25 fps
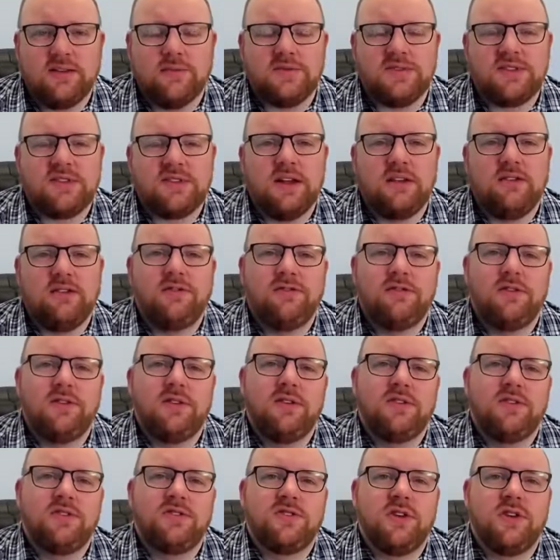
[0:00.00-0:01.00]
safe.
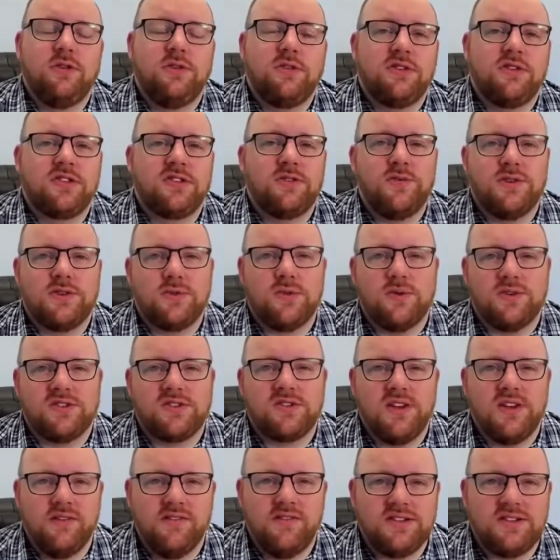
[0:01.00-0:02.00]
Show customers what
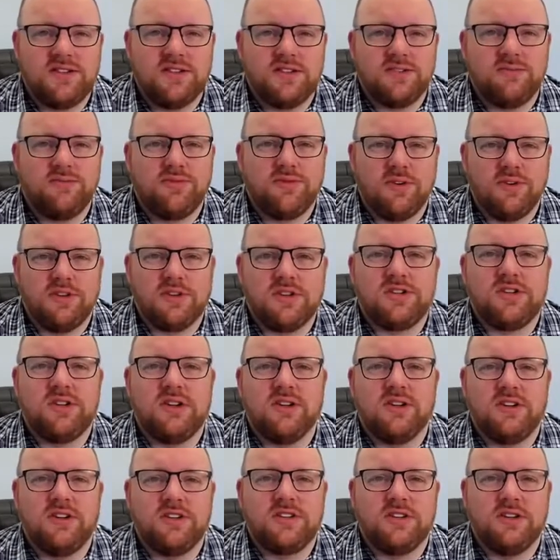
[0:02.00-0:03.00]
services and products you're
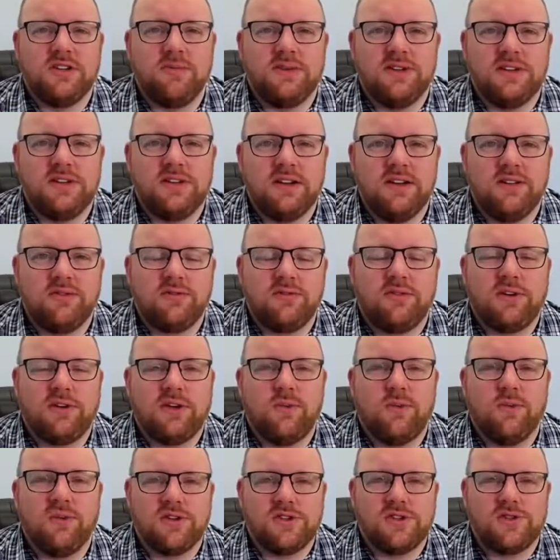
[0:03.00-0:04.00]
going to still be
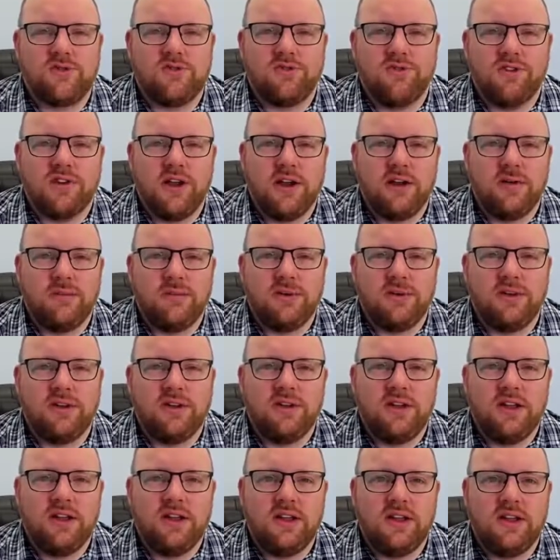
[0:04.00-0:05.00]
delivering once you reopen,
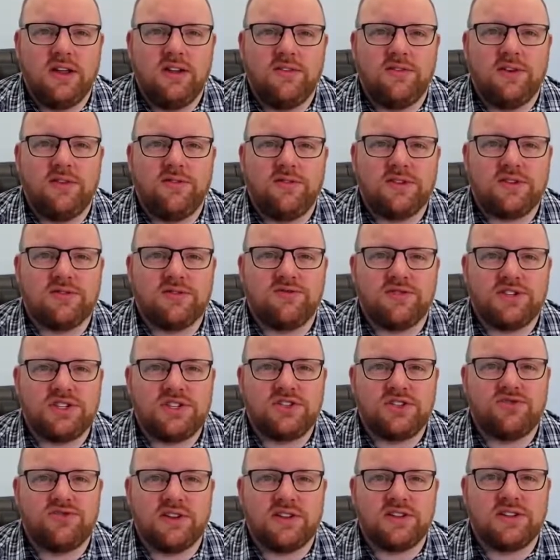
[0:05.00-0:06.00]
even if it's a
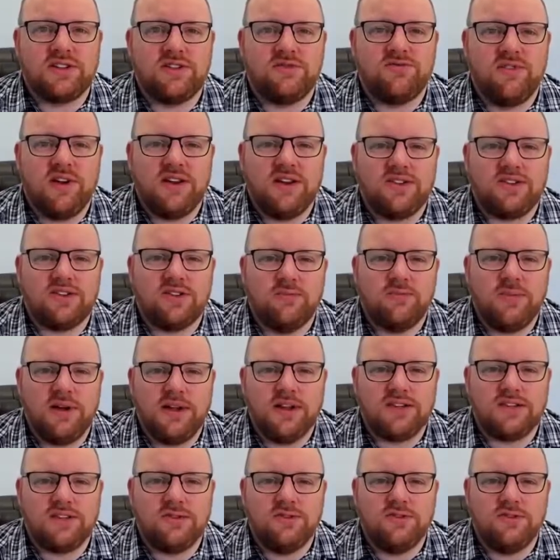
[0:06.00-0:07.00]
restricted range
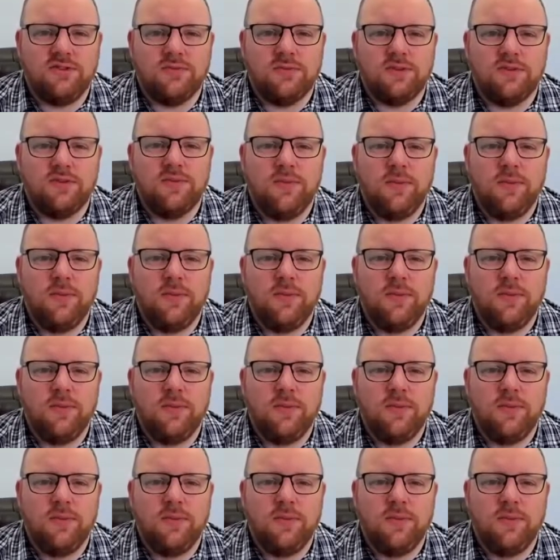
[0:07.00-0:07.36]
compared to normal.